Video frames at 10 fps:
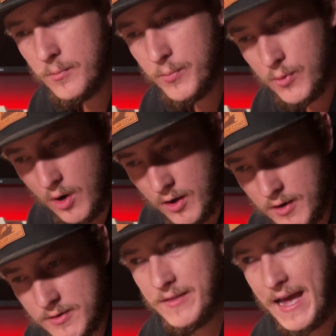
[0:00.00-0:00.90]

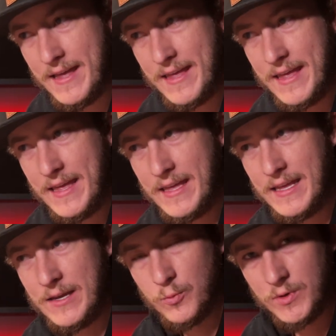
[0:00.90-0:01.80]
product that it
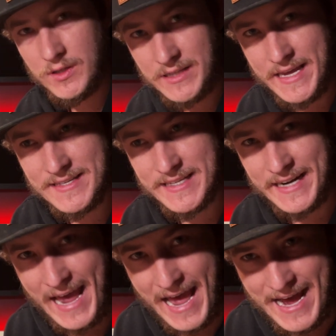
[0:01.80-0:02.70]
really is an
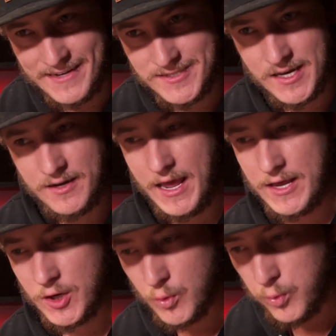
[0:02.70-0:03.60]
asset, a
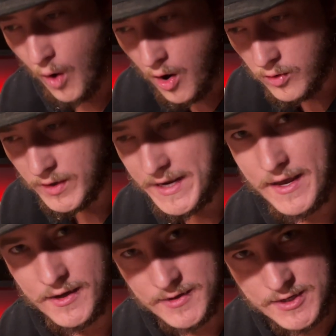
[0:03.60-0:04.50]
quality
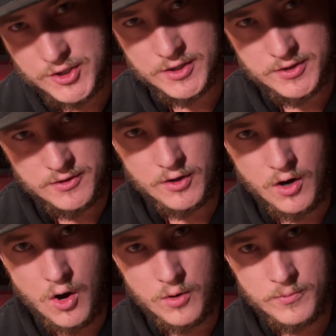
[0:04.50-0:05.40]
addition to your
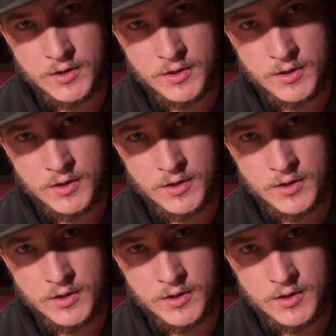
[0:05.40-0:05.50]
home